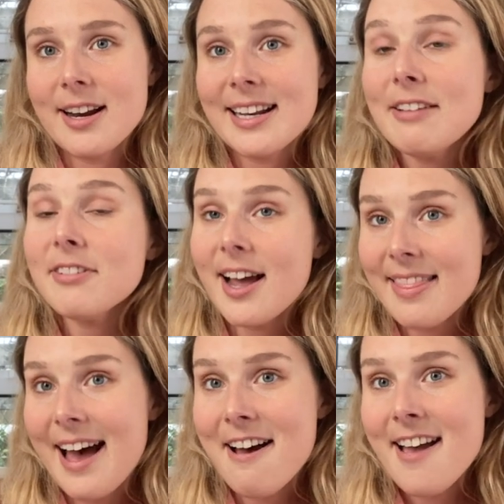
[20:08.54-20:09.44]
and I'd lived like
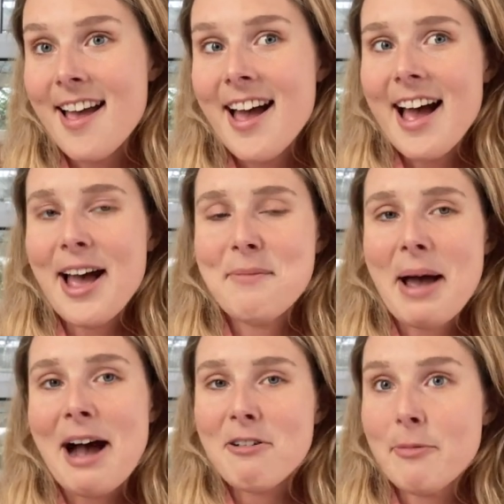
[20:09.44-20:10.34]
that
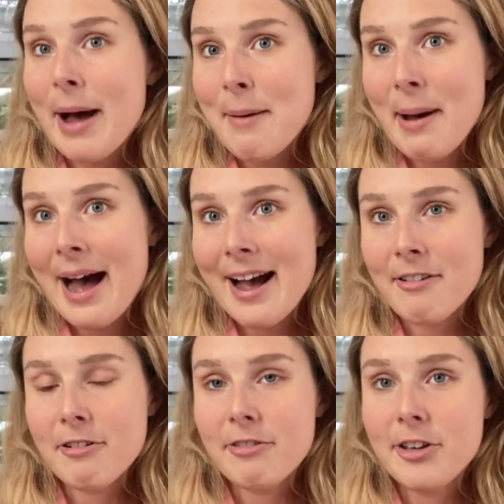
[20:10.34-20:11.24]
out of a backpack
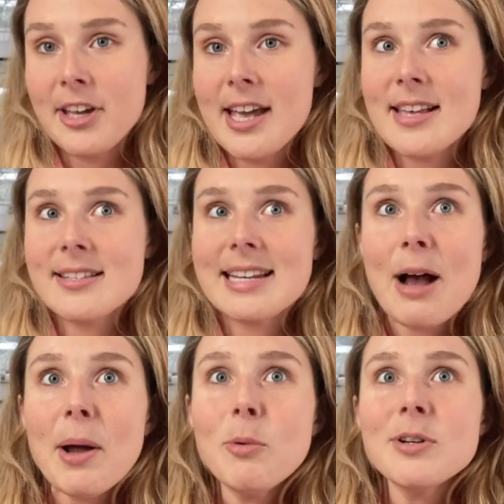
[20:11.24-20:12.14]
for a few years.
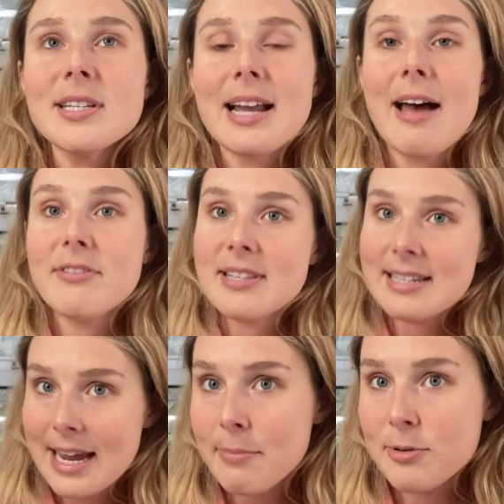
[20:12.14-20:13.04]
Now I wanted to have a
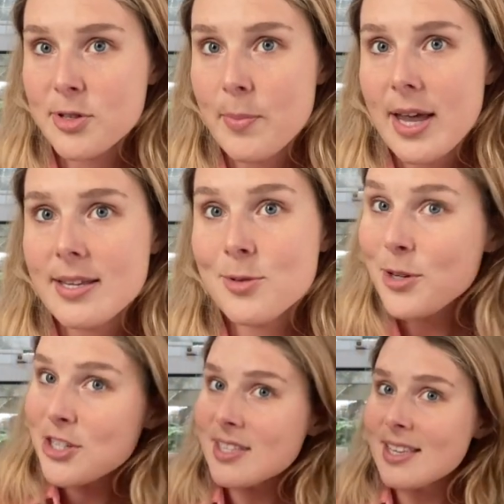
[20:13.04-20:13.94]
stable space,
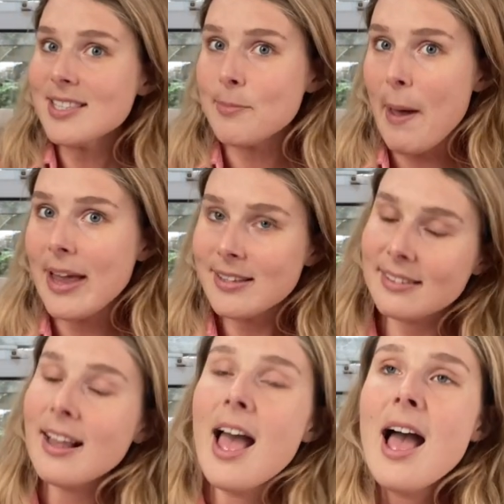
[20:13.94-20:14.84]
which is this
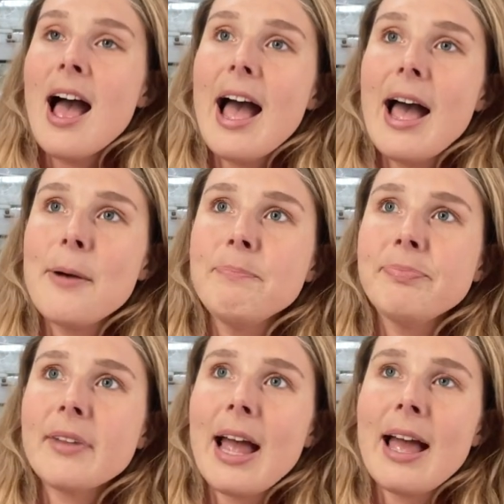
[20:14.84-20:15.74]
space.
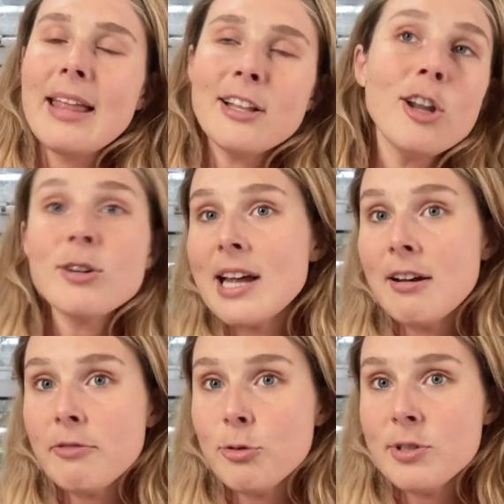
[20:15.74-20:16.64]
And the
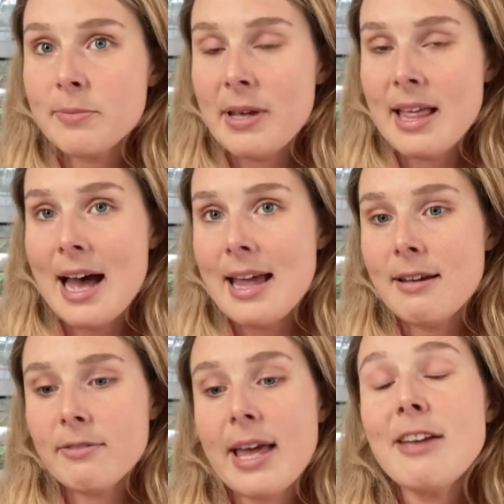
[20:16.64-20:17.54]
lockdown afforded me that.
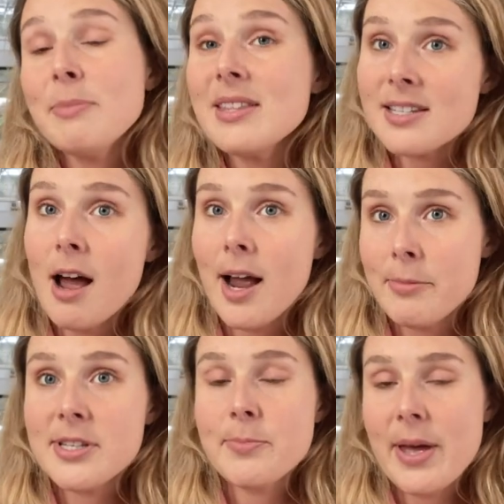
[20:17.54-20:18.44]
It gave me the time
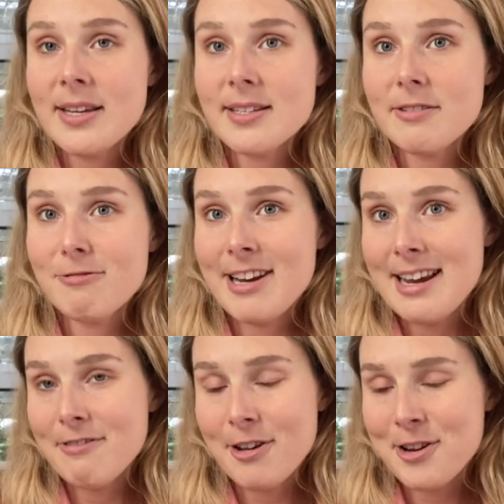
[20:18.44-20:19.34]
and space to
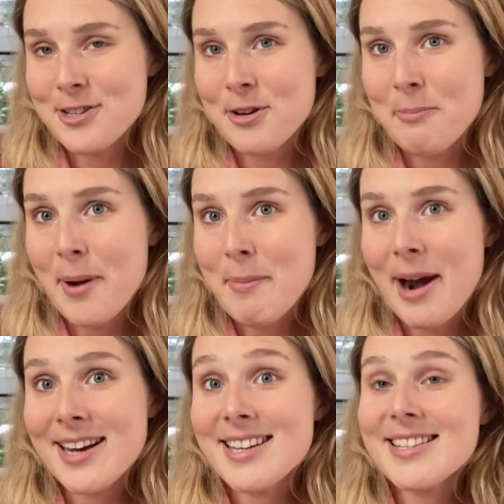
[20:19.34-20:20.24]
refocus on my
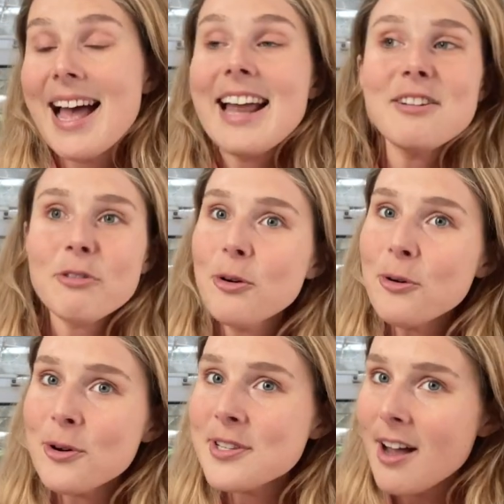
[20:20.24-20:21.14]
practice. And of
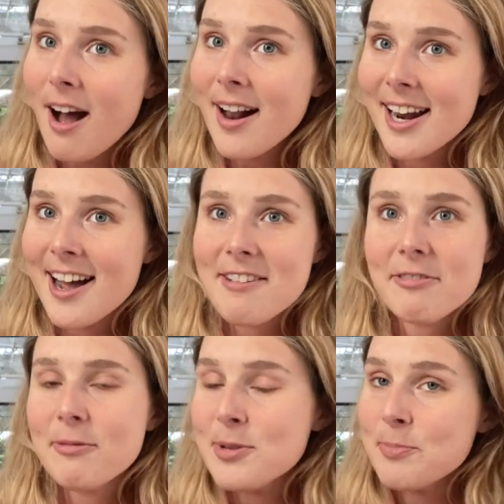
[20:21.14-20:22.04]
course, art
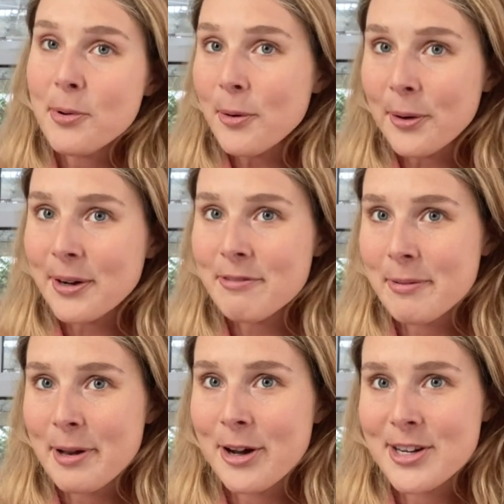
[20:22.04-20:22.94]
life was born
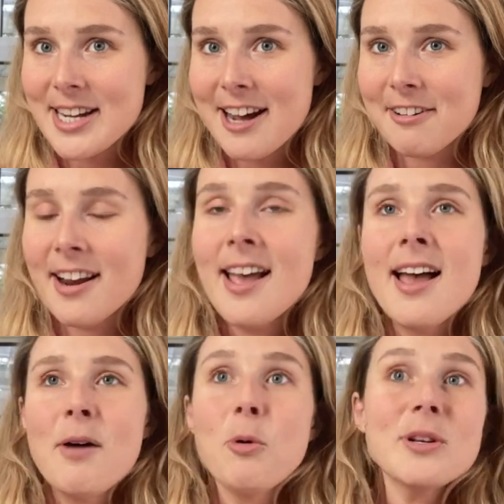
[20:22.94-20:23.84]
from the lockdown,
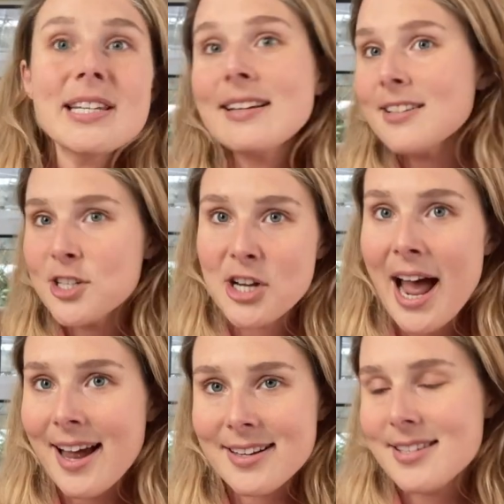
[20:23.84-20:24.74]
wanting to
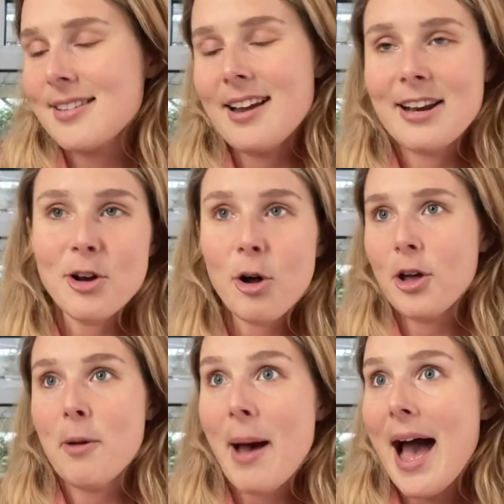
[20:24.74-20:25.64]
chat and not
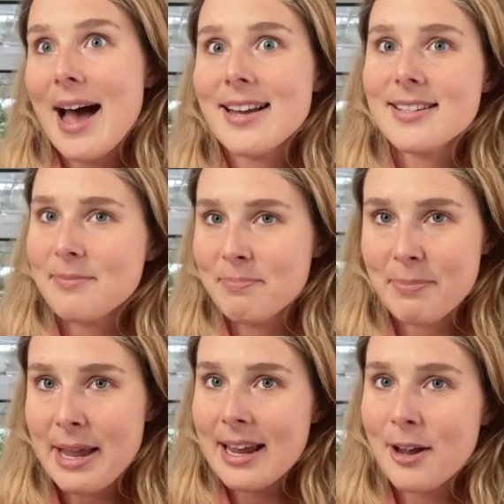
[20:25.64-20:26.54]
go mad,
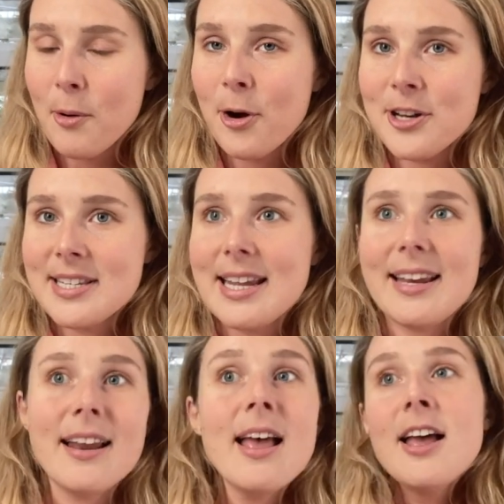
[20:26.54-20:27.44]
being in
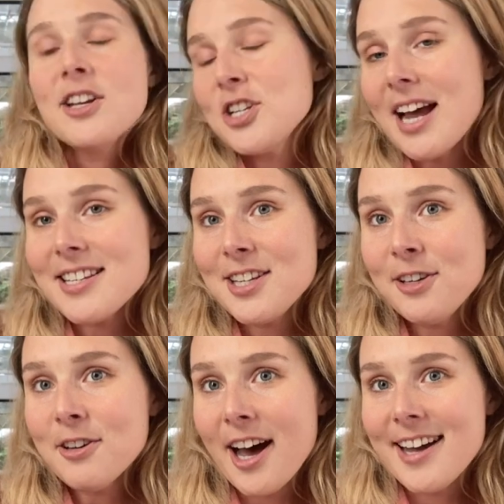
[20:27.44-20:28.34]
quarantine, chat to
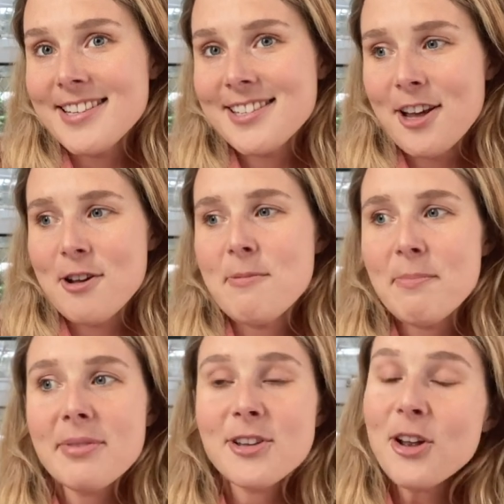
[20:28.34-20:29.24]
you guys. So
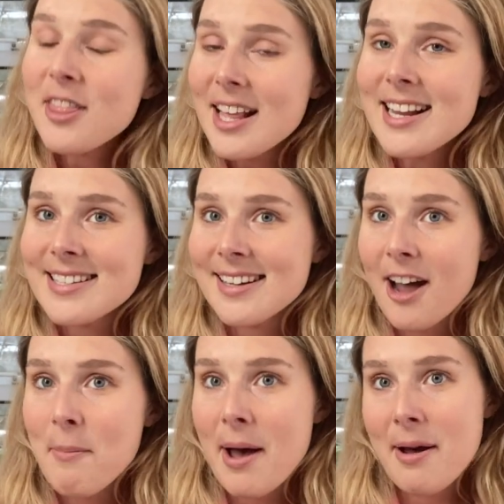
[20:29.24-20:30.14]
good things did
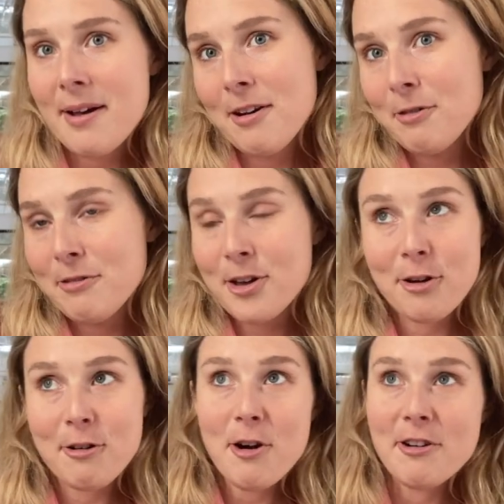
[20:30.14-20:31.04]
come out of the
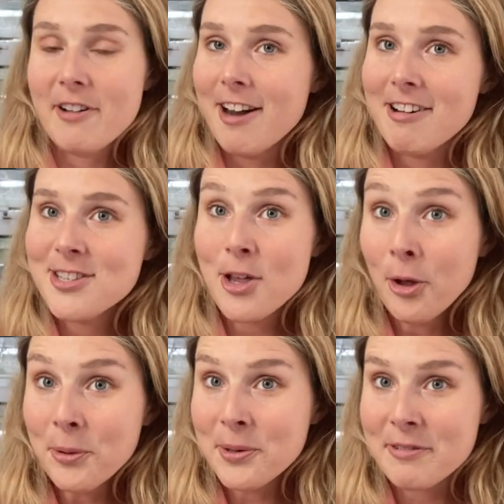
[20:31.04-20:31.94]
coronavirus,
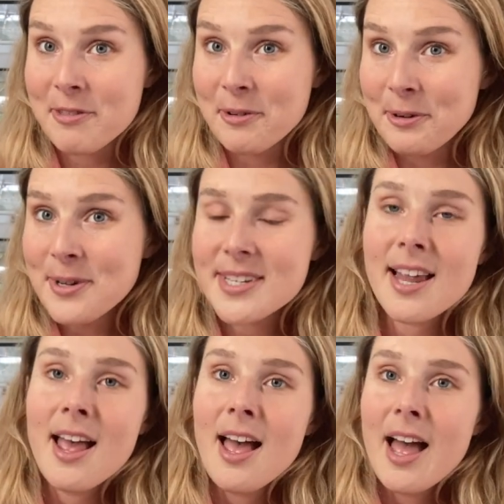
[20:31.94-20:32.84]
who would have thought?
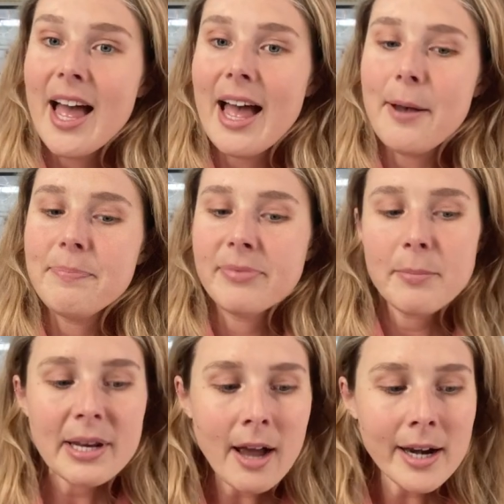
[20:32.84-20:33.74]

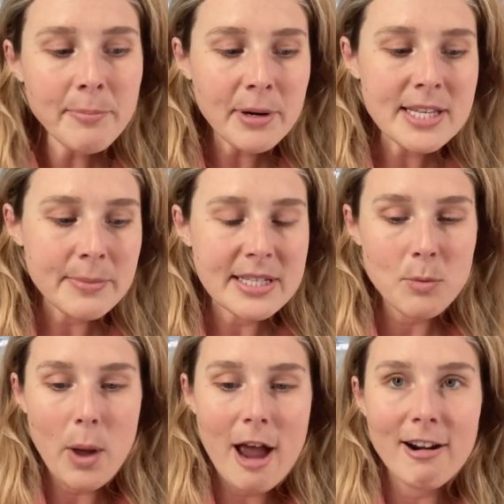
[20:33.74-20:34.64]
But it kind of brings me to
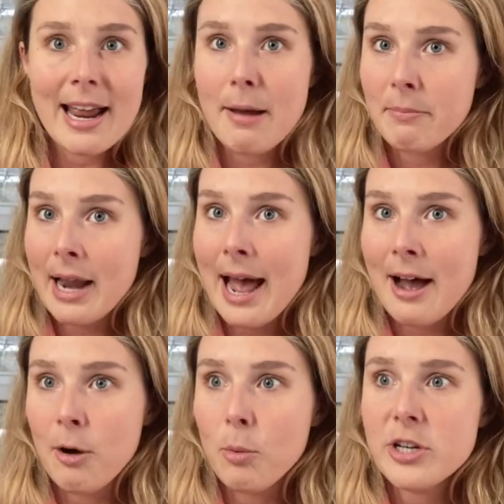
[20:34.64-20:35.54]
where I am
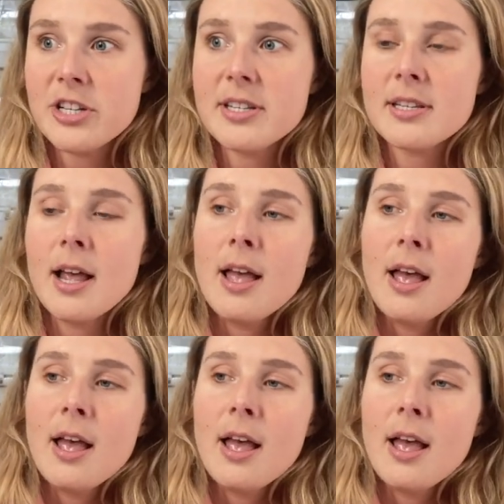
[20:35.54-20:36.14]
now, which is